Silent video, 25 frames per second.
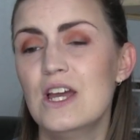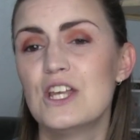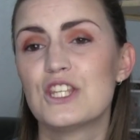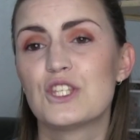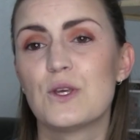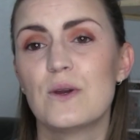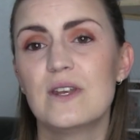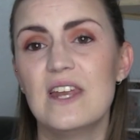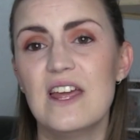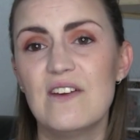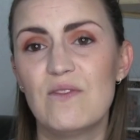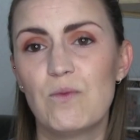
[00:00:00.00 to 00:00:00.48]

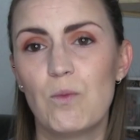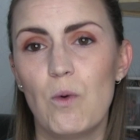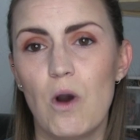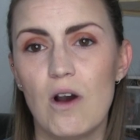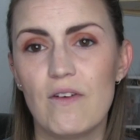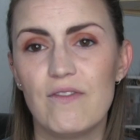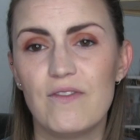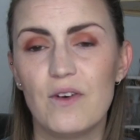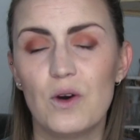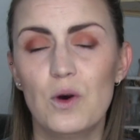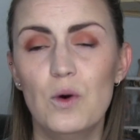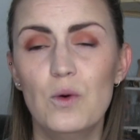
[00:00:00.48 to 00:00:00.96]
So enough
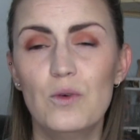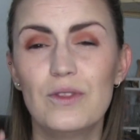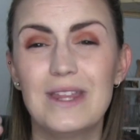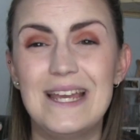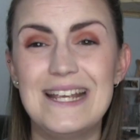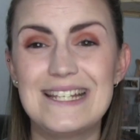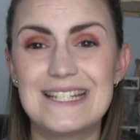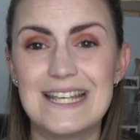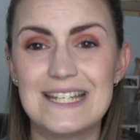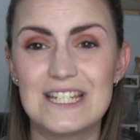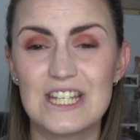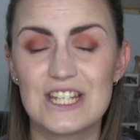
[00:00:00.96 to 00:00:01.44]
waffle,
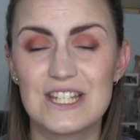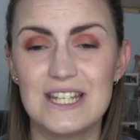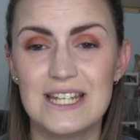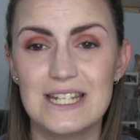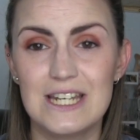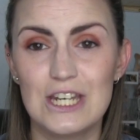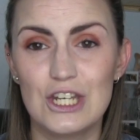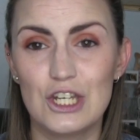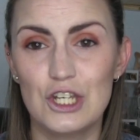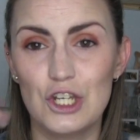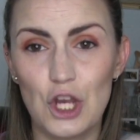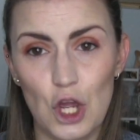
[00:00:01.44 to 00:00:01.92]
these are just
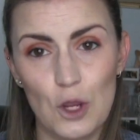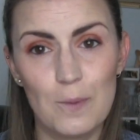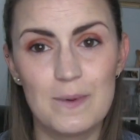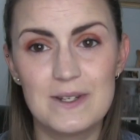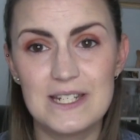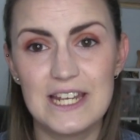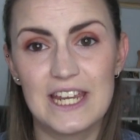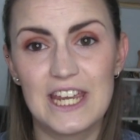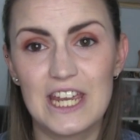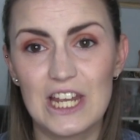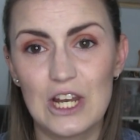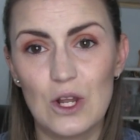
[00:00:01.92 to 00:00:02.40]
in no
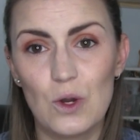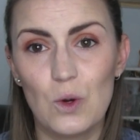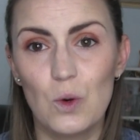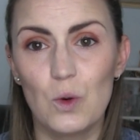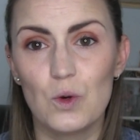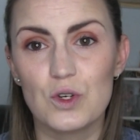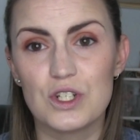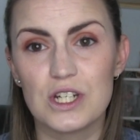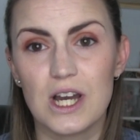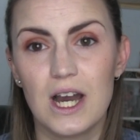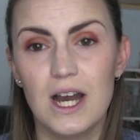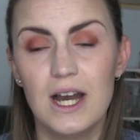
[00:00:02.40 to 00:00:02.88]
particular
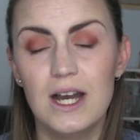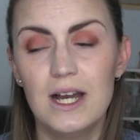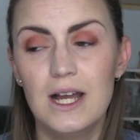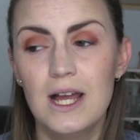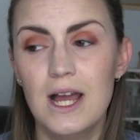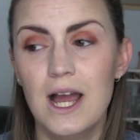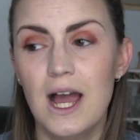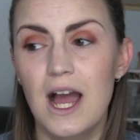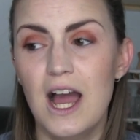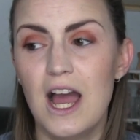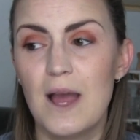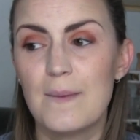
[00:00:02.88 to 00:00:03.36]
order.
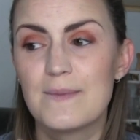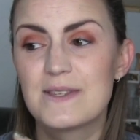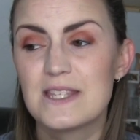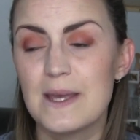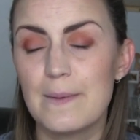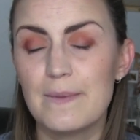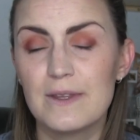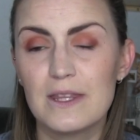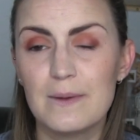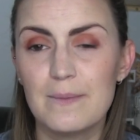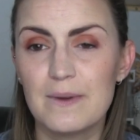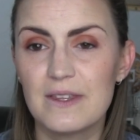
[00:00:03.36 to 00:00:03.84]

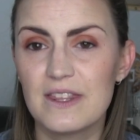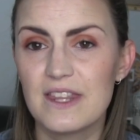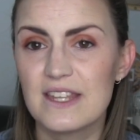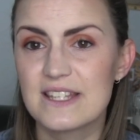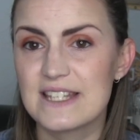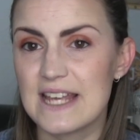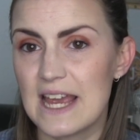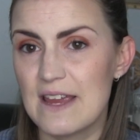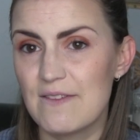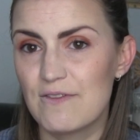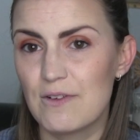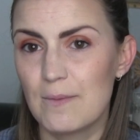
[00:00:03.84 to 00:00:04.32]
Some of them are
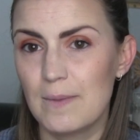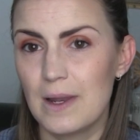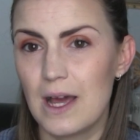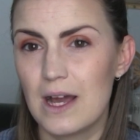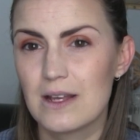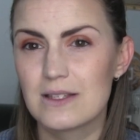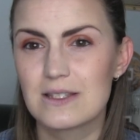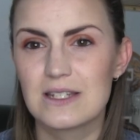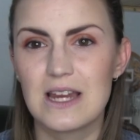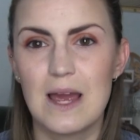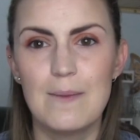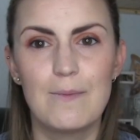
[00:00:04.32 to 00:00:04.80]
the same from
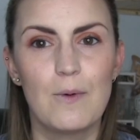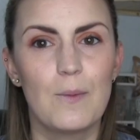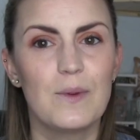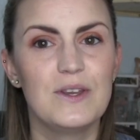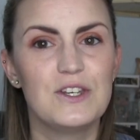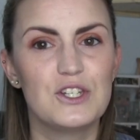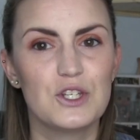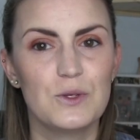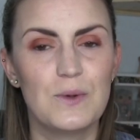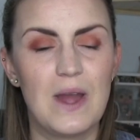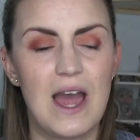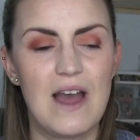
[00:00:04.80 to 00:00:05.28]
last time, but
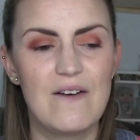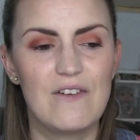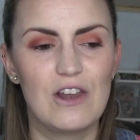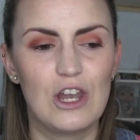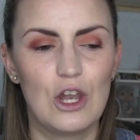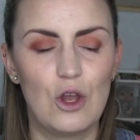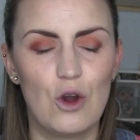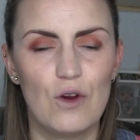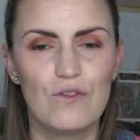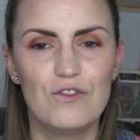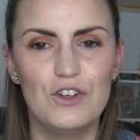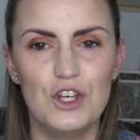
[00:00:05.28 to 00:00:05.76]
we do have a
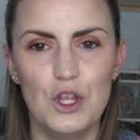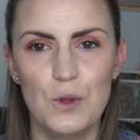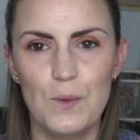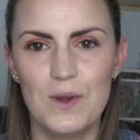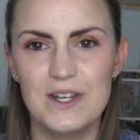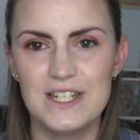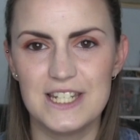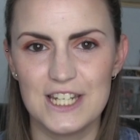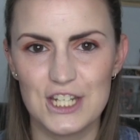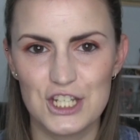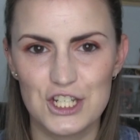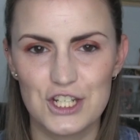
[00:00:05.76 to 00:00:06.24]
lot of new
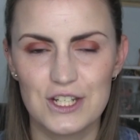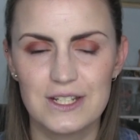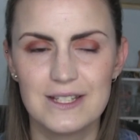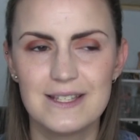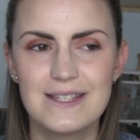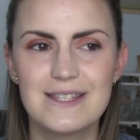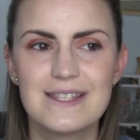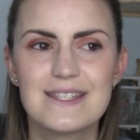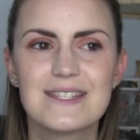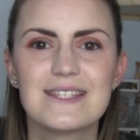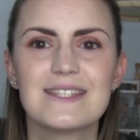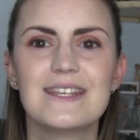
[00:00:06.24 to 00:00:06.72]

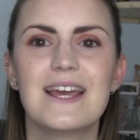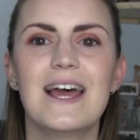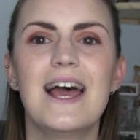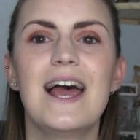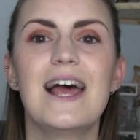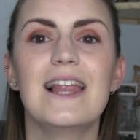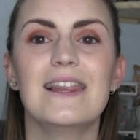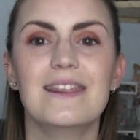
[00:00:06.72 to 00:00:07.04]
additions.